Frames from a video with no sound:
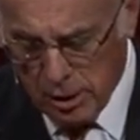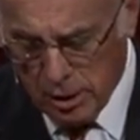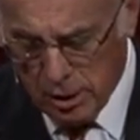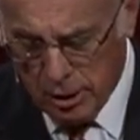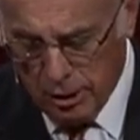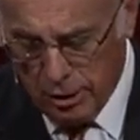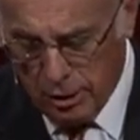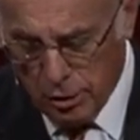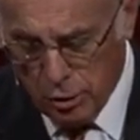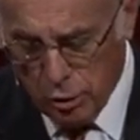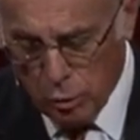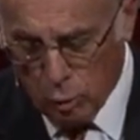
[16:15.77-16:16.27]
the
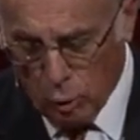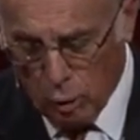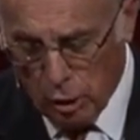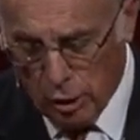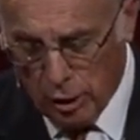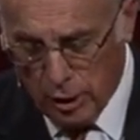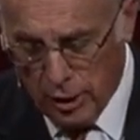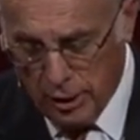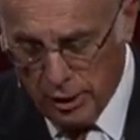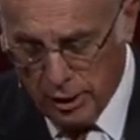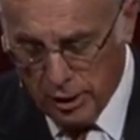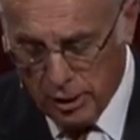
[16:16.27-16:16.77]
sinner's
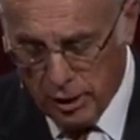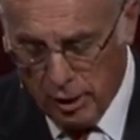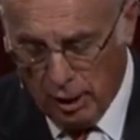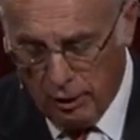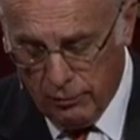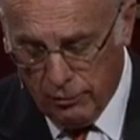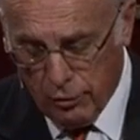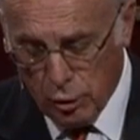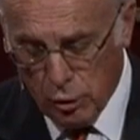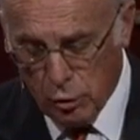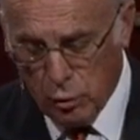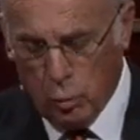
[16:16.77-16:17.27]
worry, the
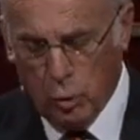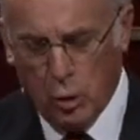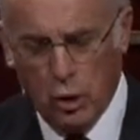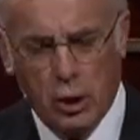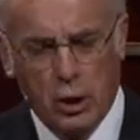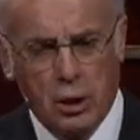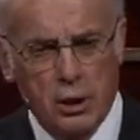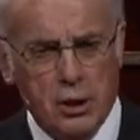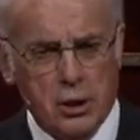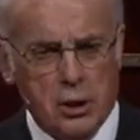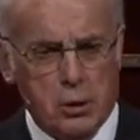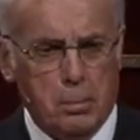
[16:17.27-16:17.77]
Savior's
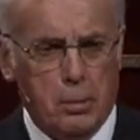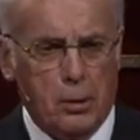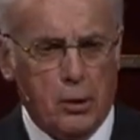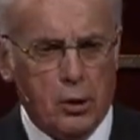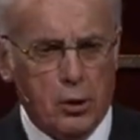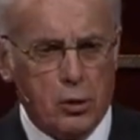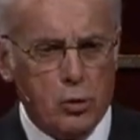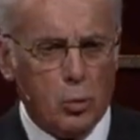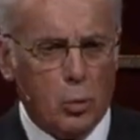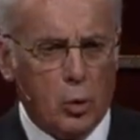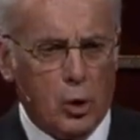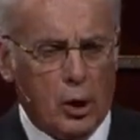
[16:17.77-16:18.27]
word, and the Spirit's